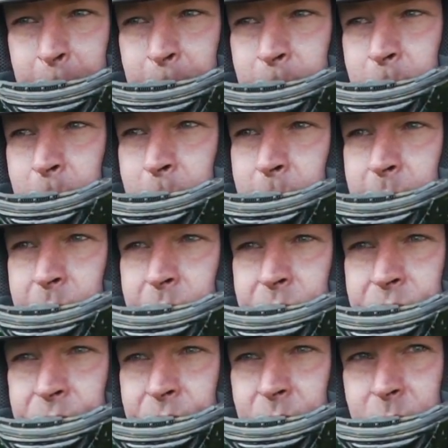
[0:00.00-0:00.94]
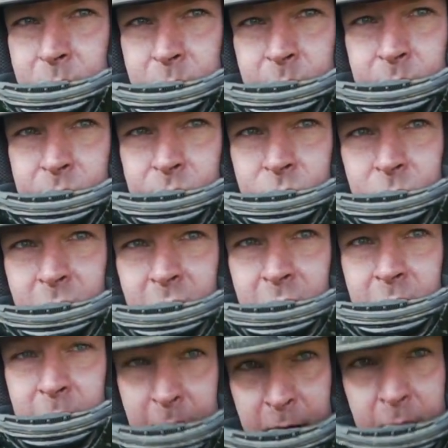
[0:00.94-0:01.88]
Like, fix everything?
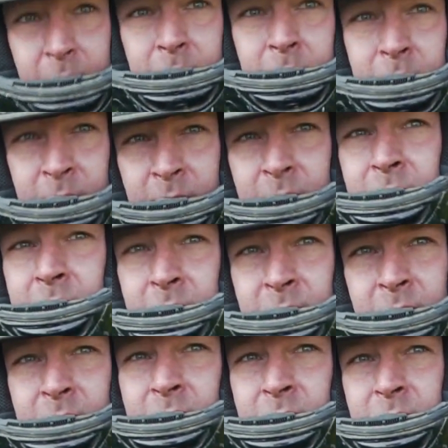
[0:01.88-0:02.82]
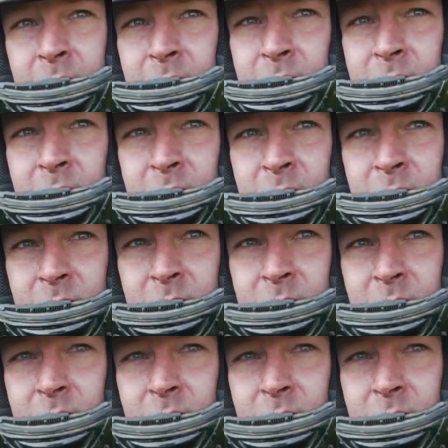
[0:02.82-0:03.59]
Yeah. Like, no smoke?